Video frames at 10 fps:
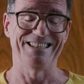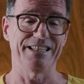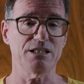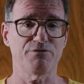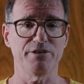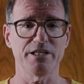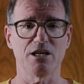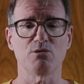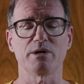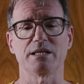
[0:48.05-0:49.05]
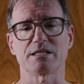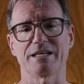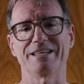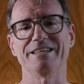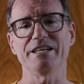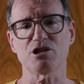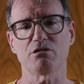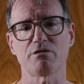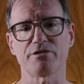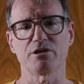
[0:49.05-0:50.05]
And this video is an
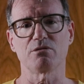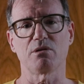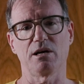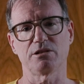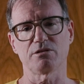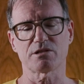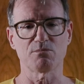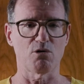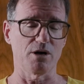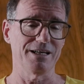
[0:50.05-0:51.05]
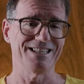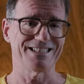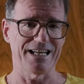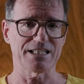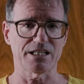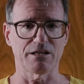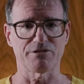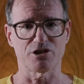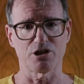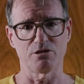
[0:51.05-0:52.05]
initial review. I'll do some more testing of
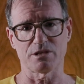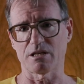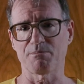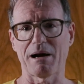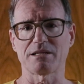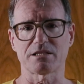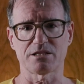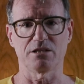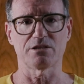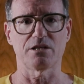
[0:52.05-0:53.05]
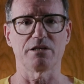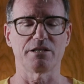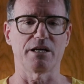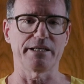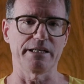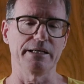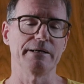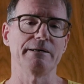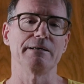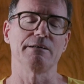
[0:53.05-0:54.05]
the shoes in comparison to other Nike
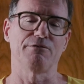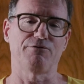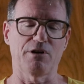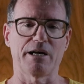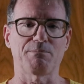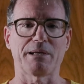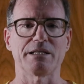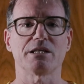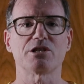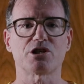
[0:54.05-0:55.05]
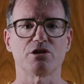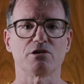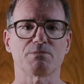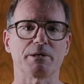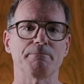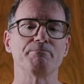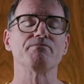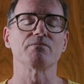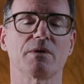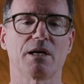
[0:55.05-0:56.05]
Fly Plate shoes, but
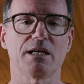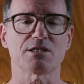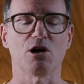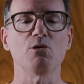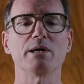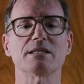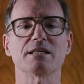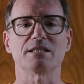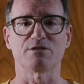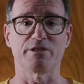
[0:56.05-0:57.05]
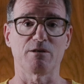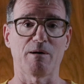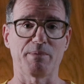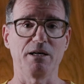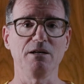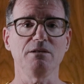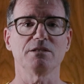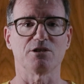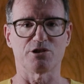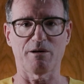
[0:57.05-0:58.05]
as always, this video might be long.
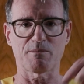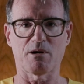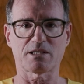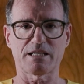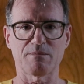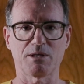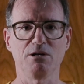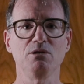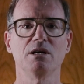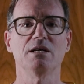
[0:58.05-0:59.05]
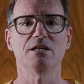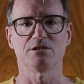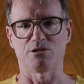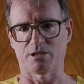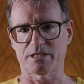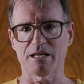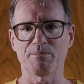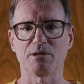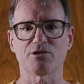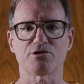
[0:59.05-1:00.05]
There are chapter markers down below, so you can
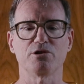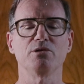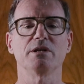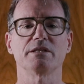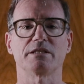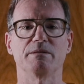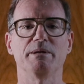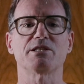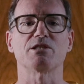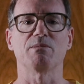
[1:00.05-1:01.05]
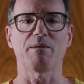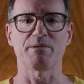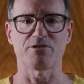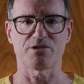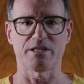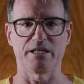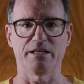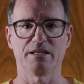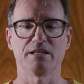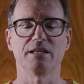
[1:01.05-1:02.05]
skip on through to the bits you might be interested in.